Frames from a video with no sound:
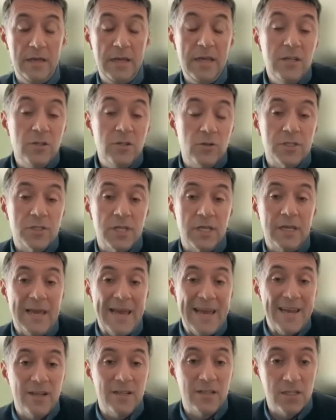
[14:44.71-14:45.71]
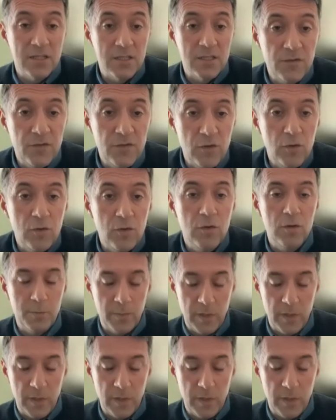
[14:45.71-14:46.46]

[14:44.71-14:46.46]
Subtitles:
interesting editor's view